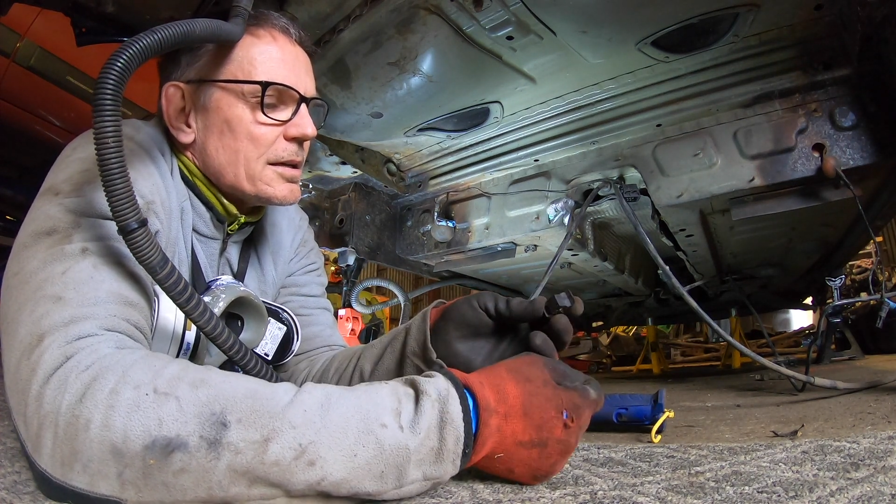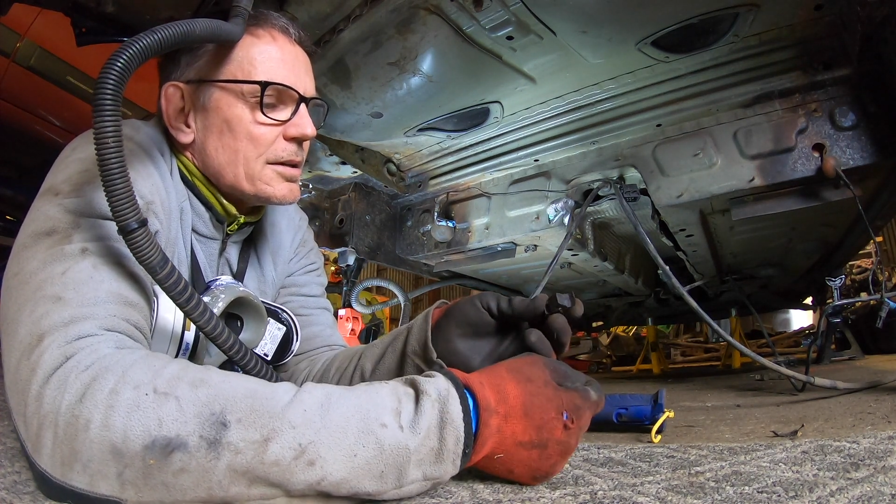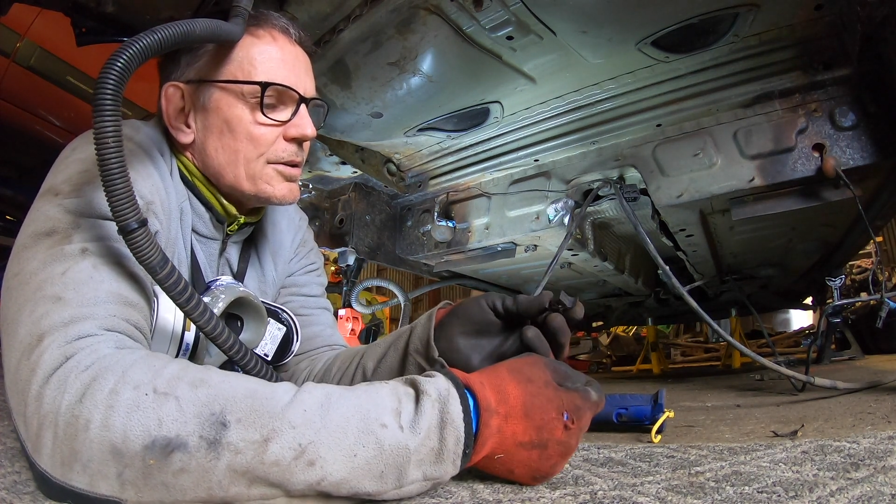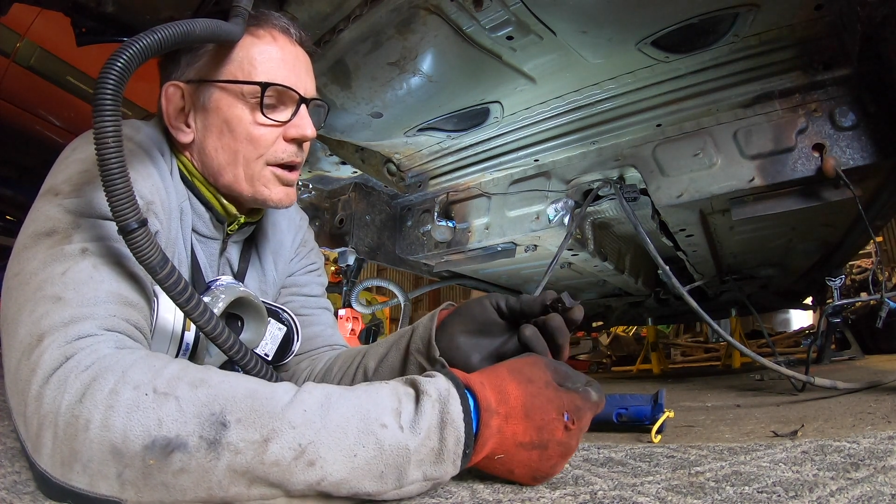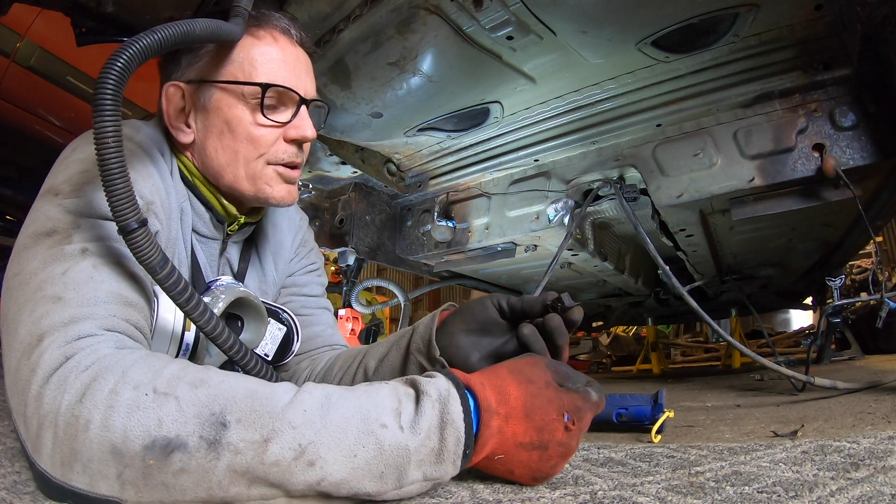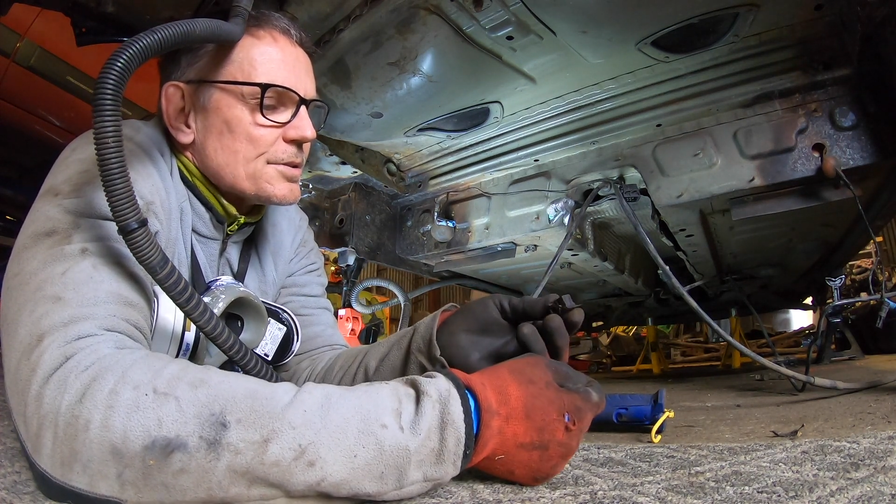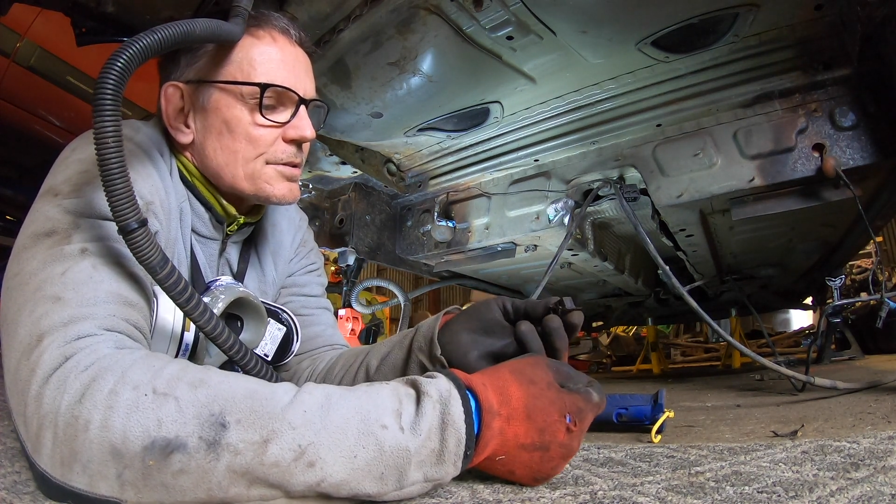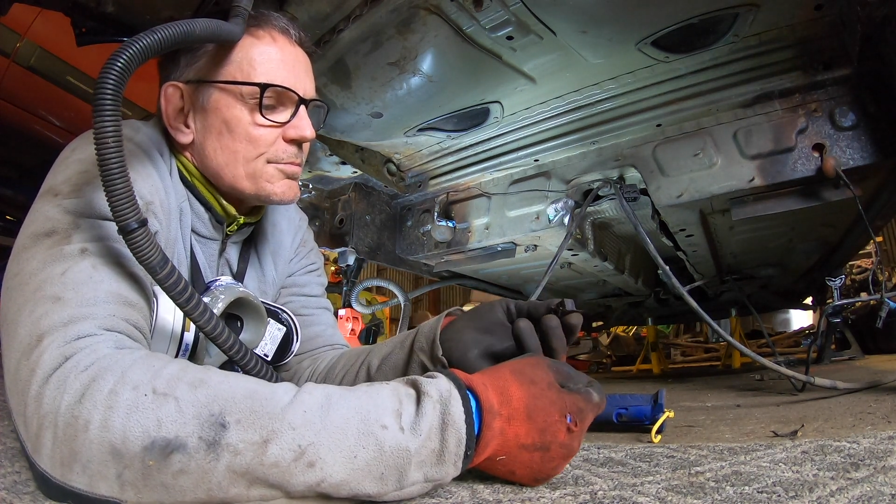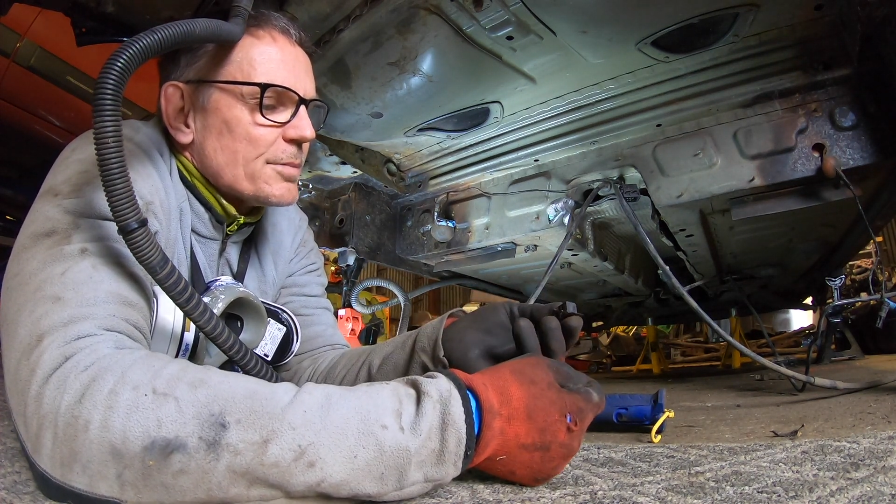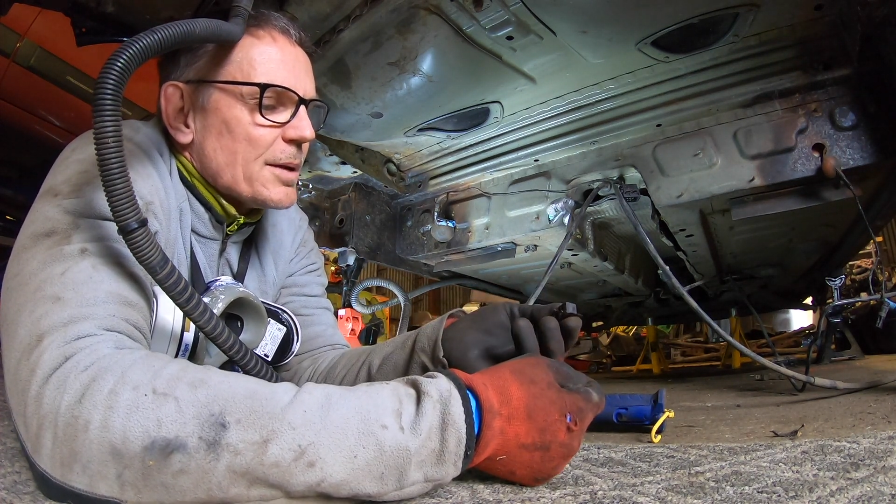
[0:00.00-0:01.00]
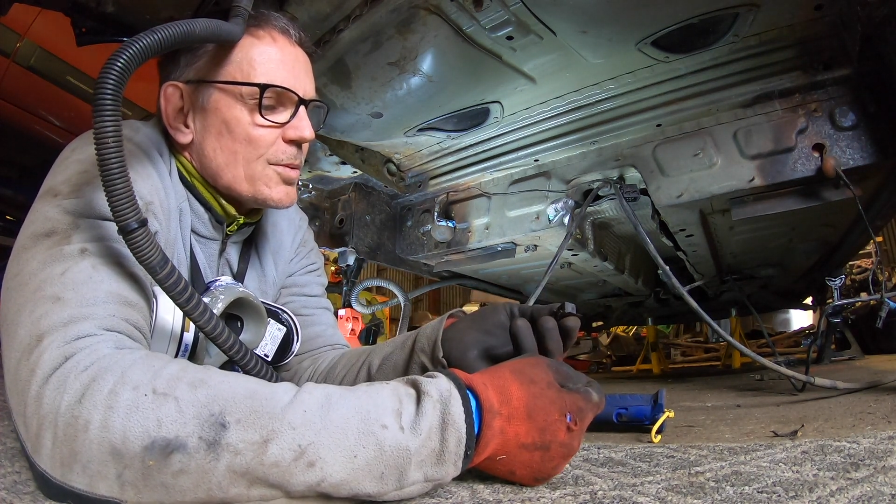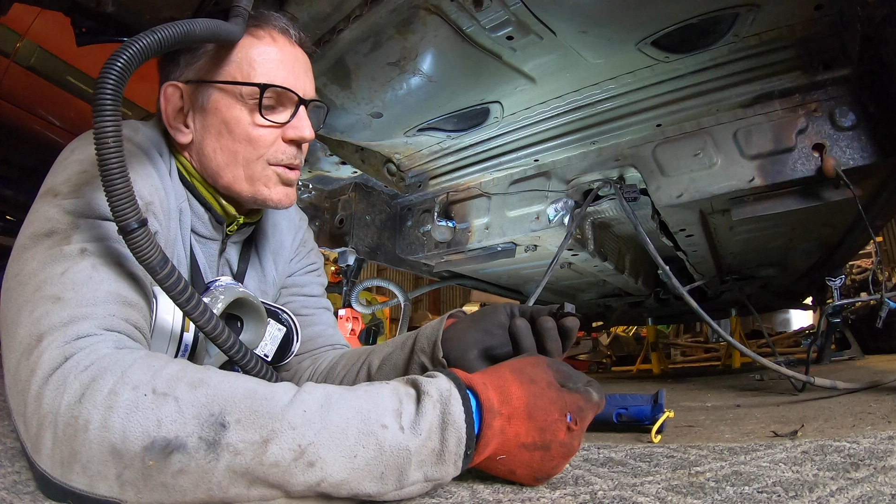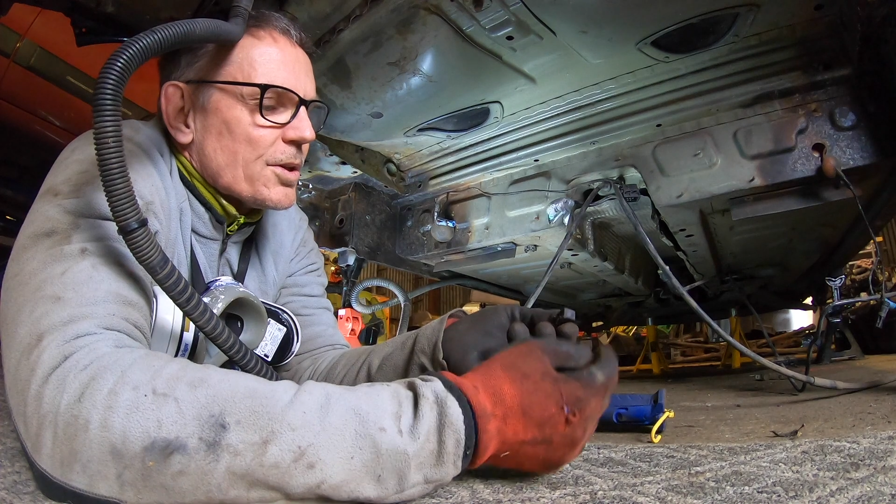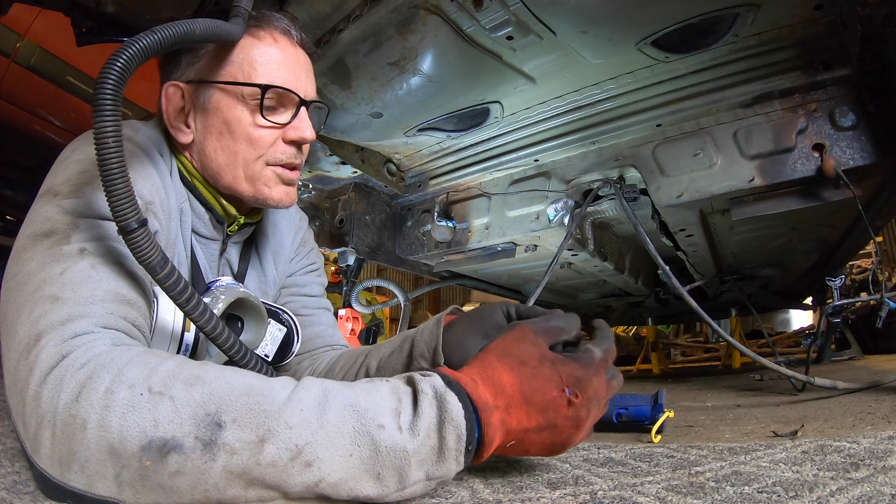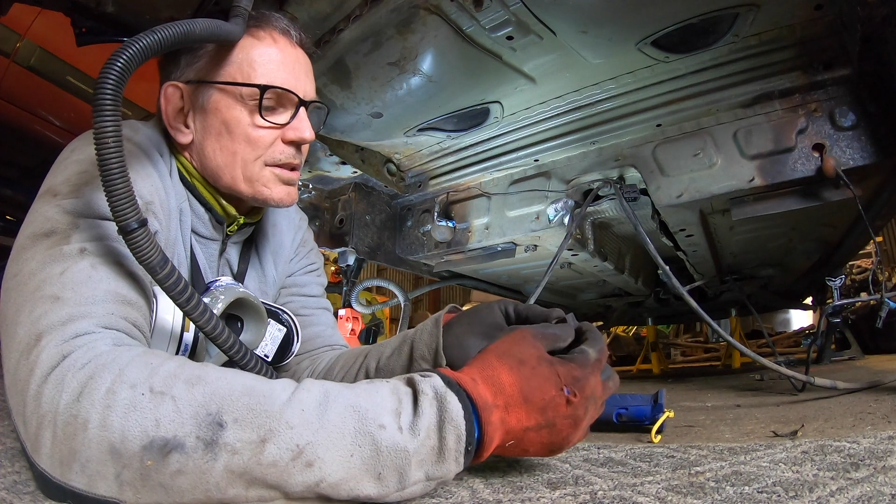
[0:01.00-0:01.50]
Who knows, maybe
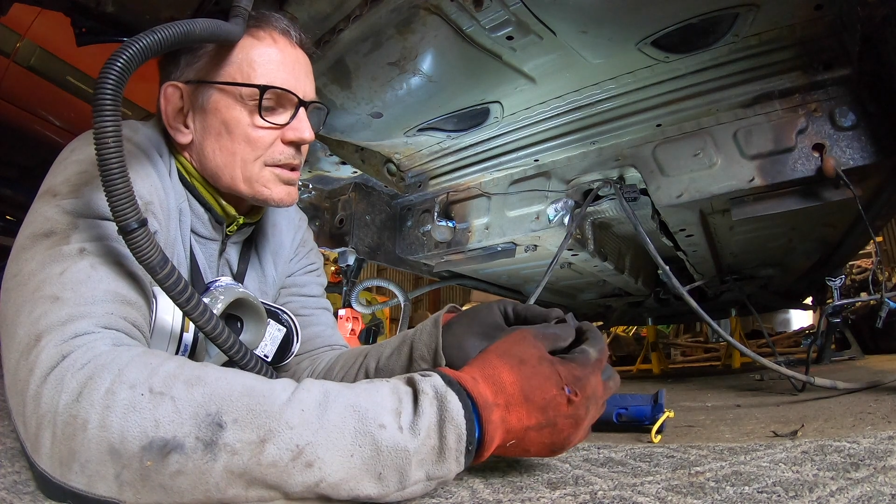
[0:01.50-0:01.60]
worth it.